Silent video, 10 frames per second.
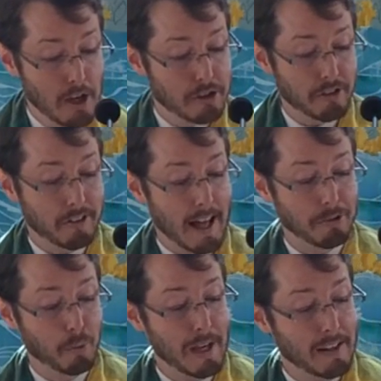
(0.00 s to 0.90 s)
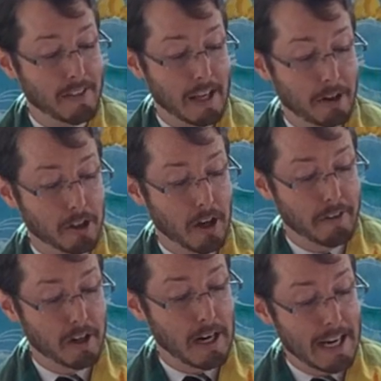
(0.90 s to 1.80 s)
Just last week, the
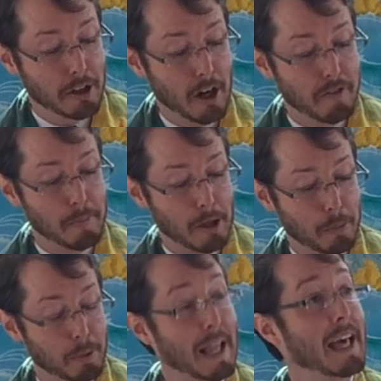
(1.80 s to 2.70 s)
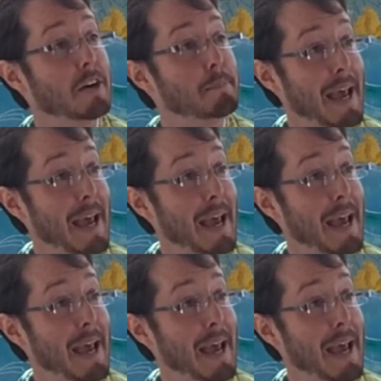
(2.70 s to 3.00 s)
Intergovernmental Plan